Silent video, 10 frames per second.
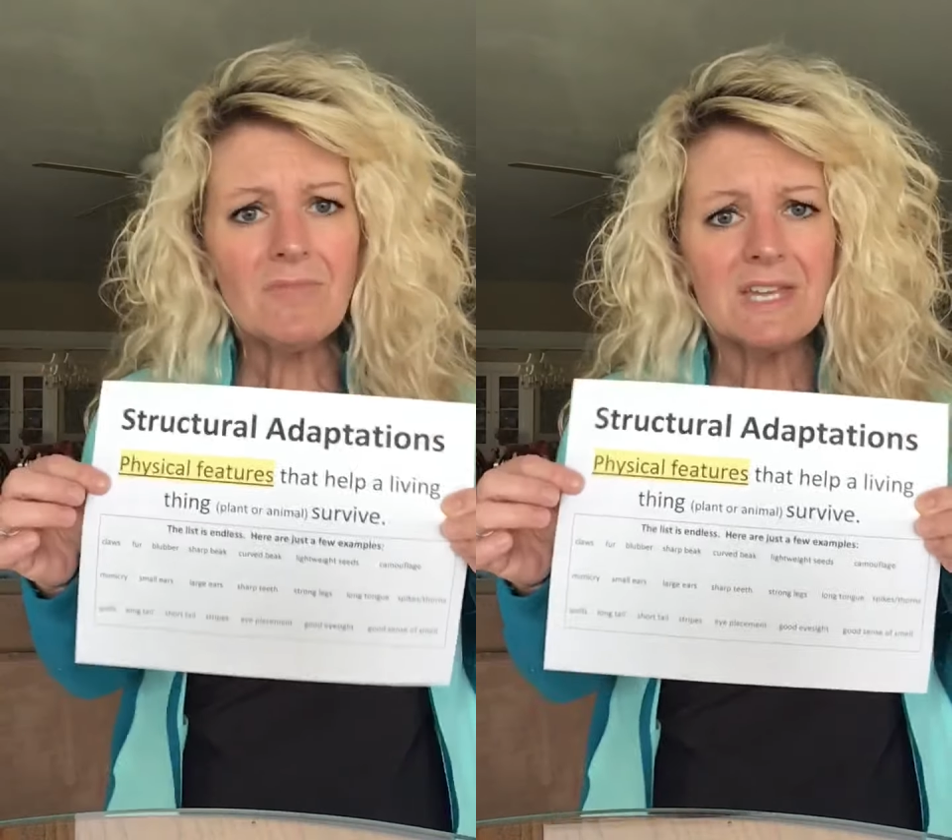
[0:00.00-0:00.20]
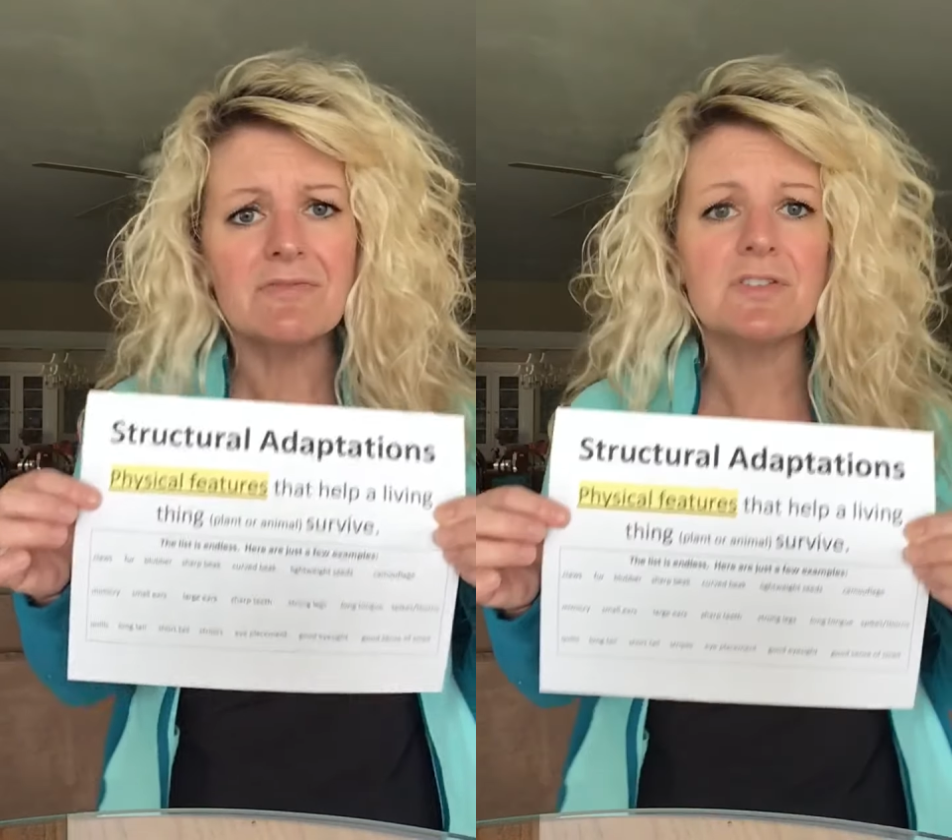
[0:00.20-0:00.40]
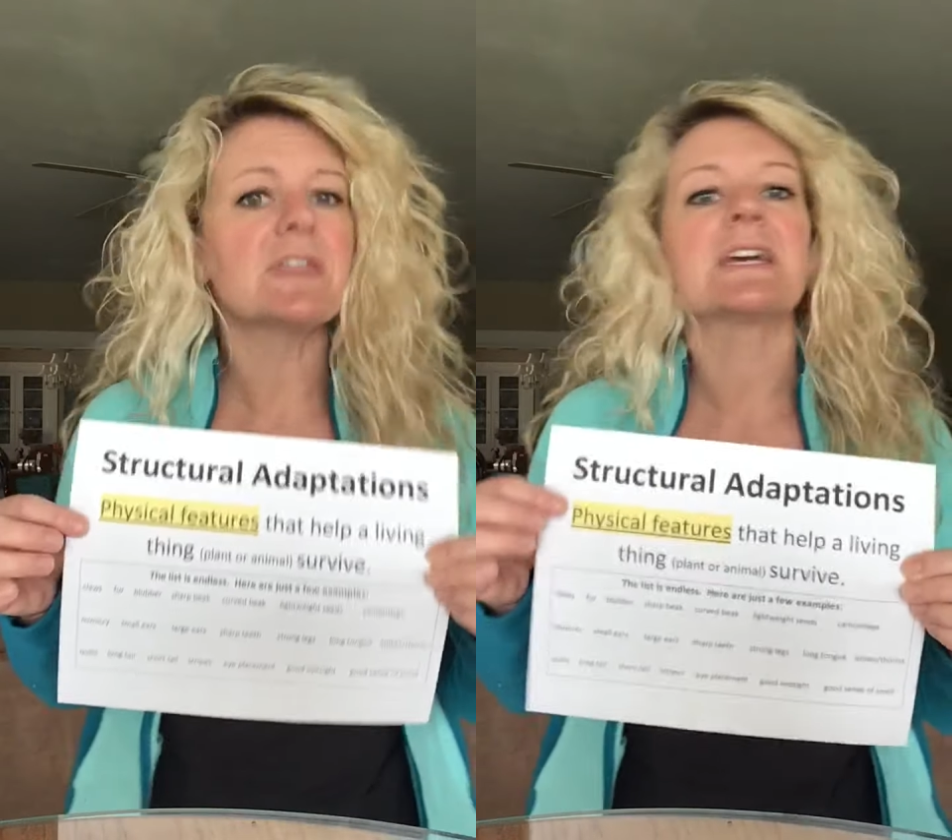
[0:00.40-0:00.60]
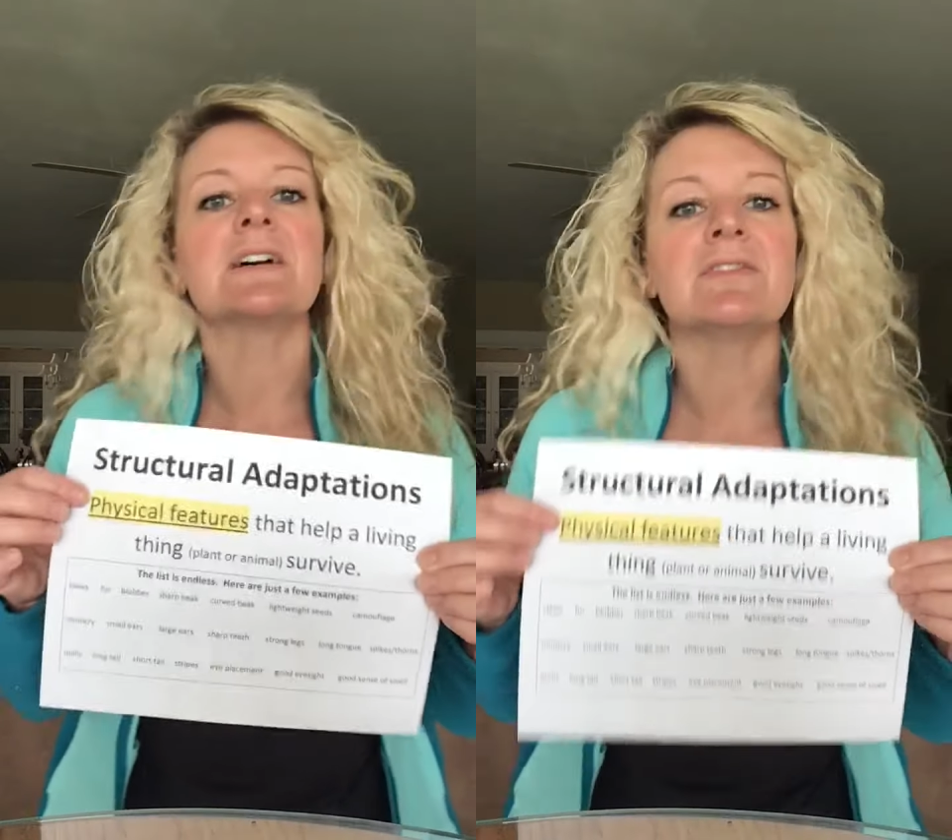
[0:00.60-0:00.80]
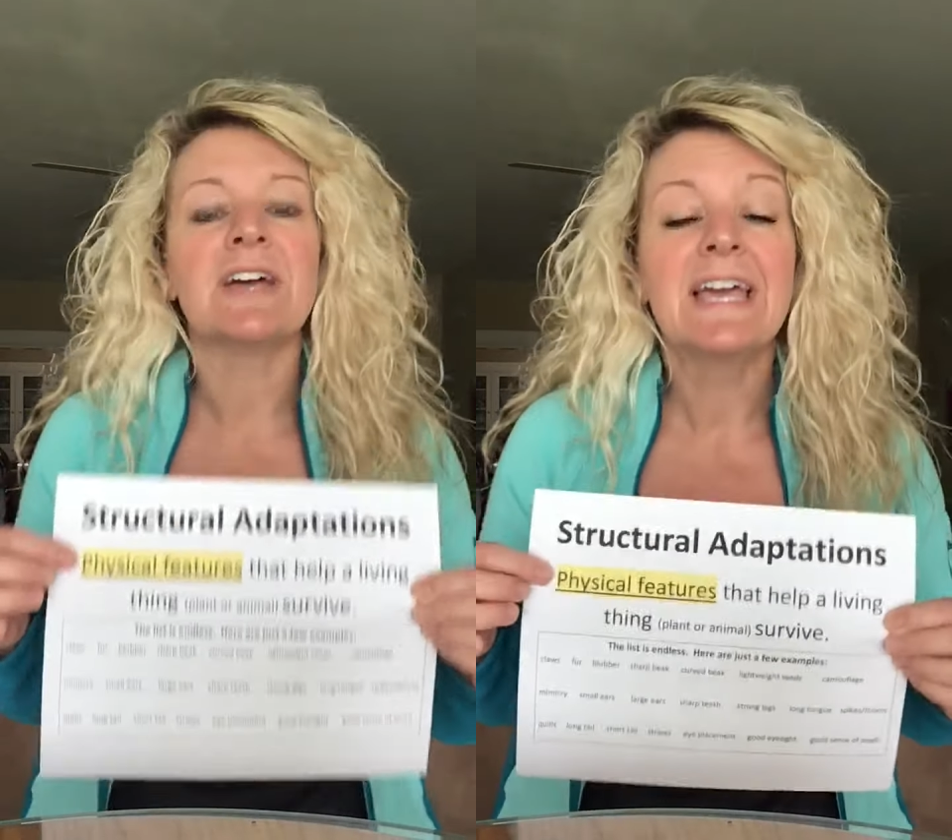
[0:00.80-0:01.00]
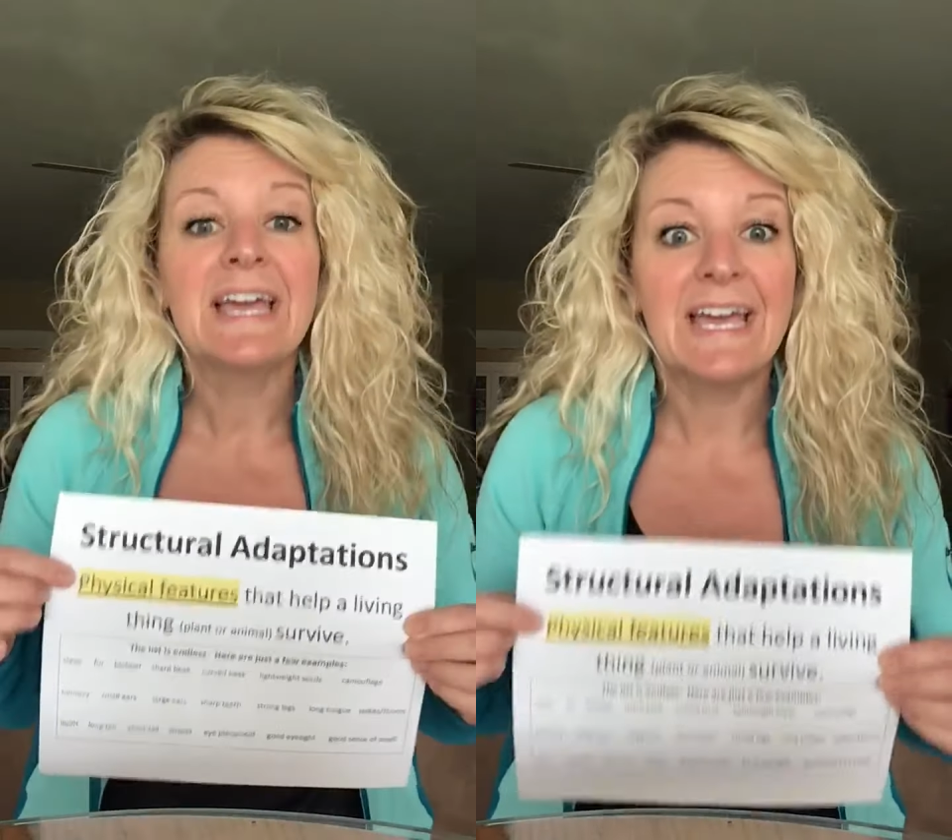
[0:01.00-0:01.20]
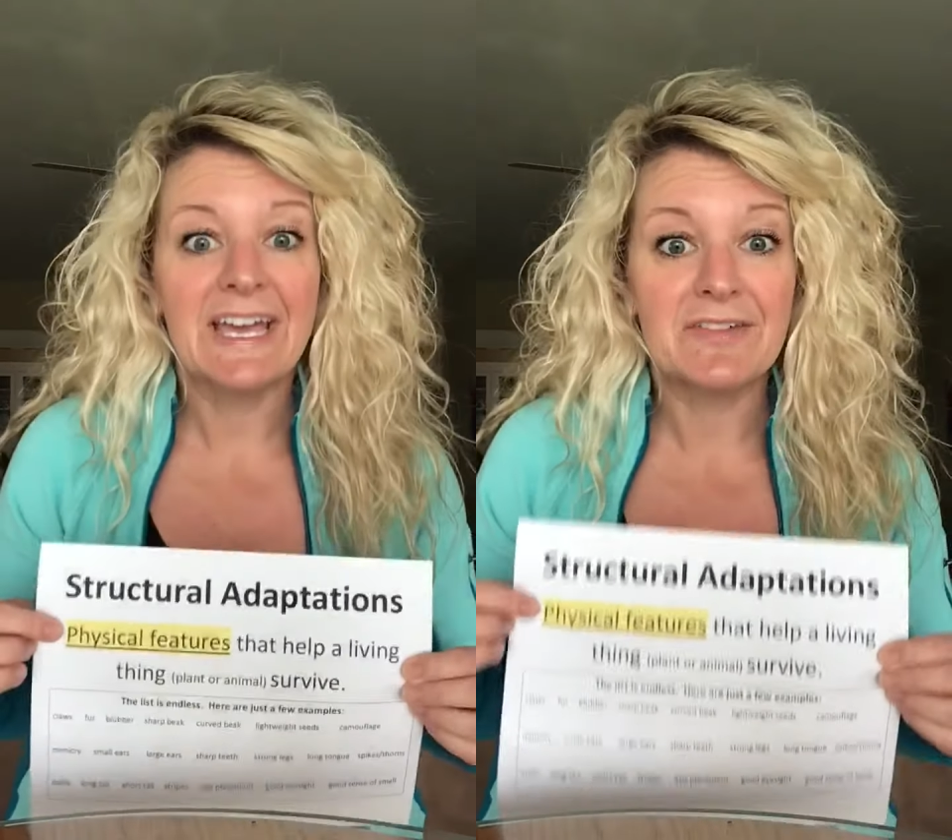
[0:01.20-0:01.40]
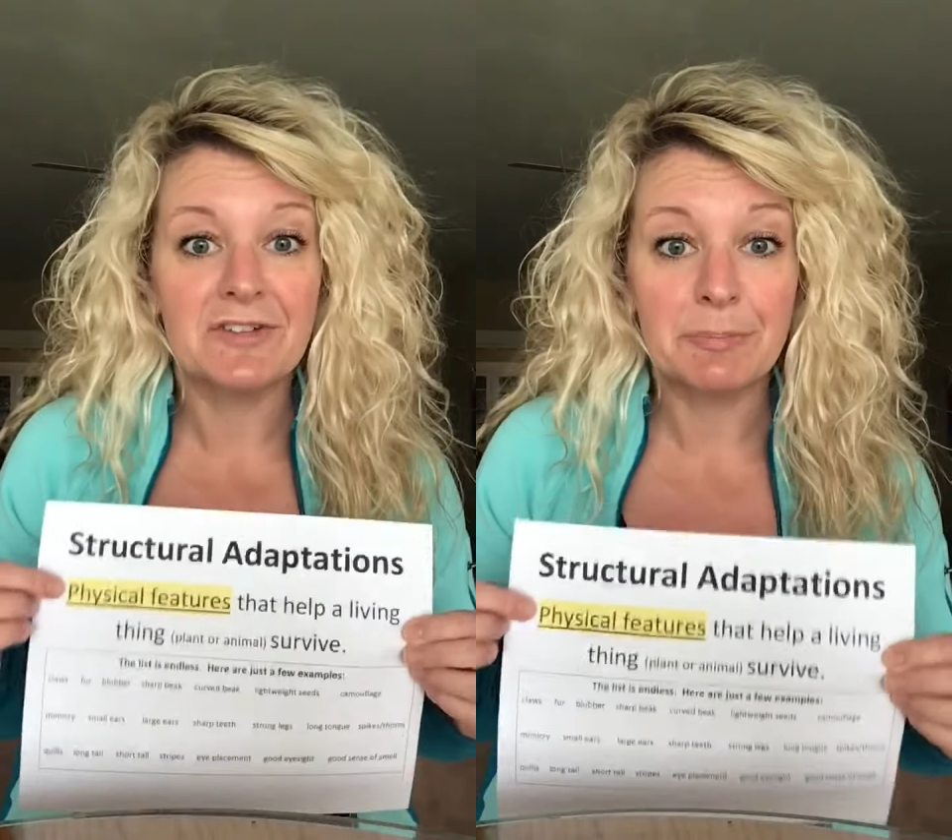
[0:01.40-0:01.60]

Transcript: If you think of every